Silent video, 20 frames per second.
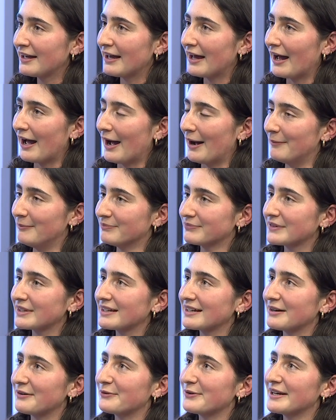um,
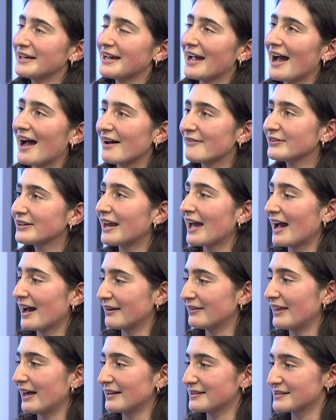we haven't
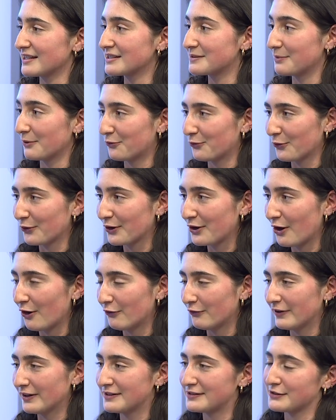had that since before
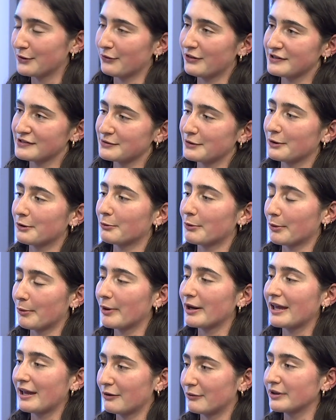COVID, so this oh, year oh, so we're
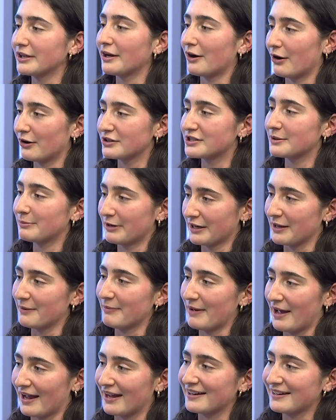working really hard to bring it
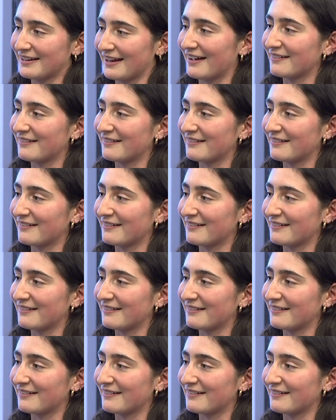back. Yeah.